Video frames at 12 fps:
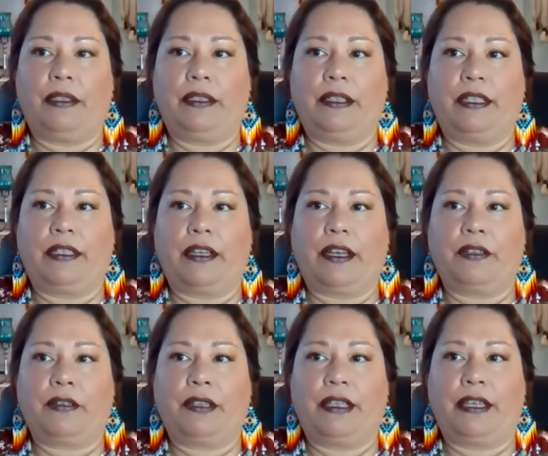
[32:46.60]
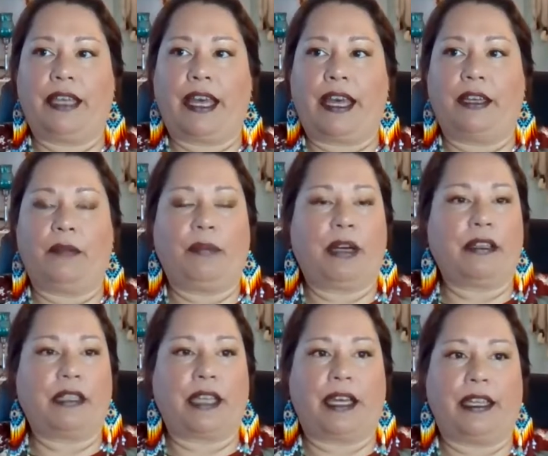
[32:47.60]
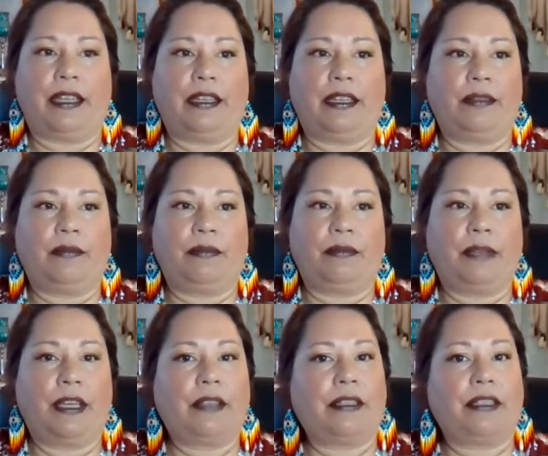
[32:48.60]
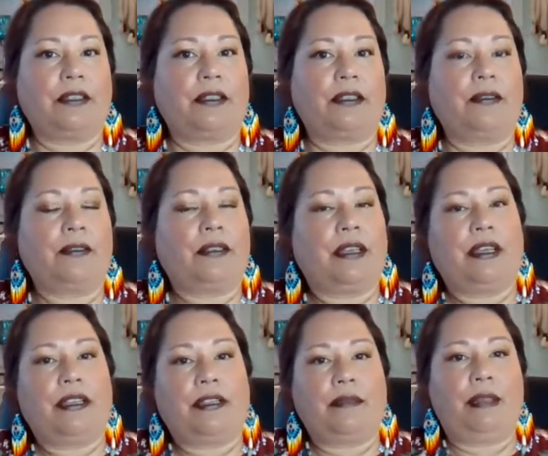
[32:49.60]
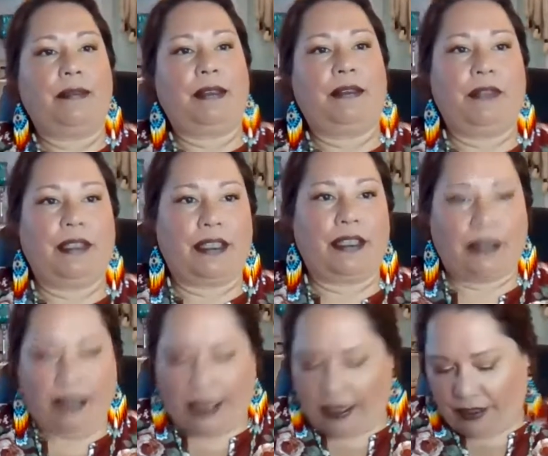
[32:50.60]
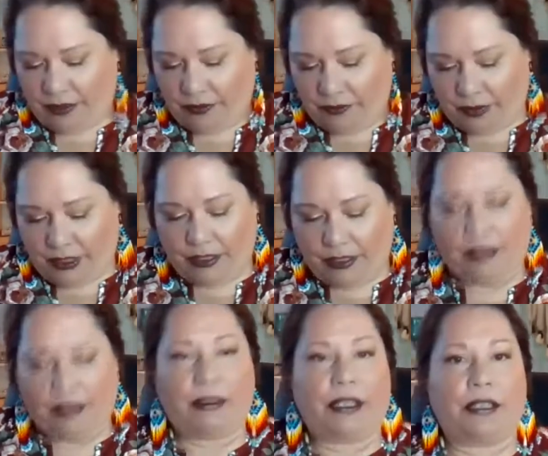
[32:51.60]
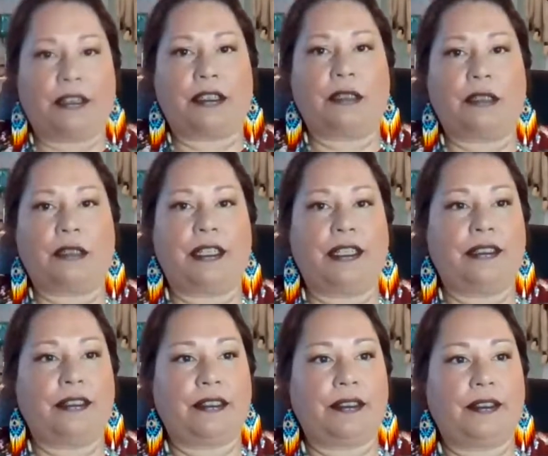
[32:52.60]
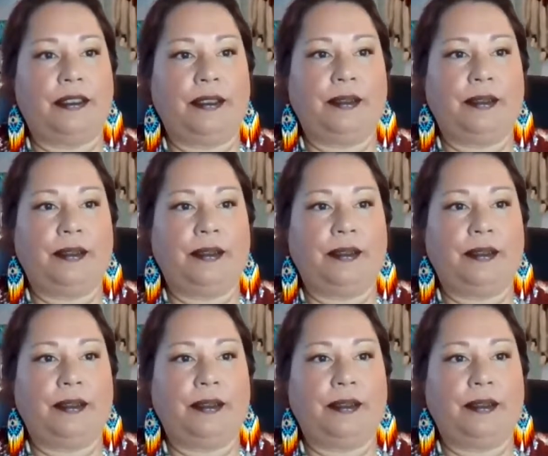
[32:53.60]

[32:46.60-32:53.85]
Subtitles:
in a country that had apartheid and other issues. So maybe if you can kind of share some of your experience.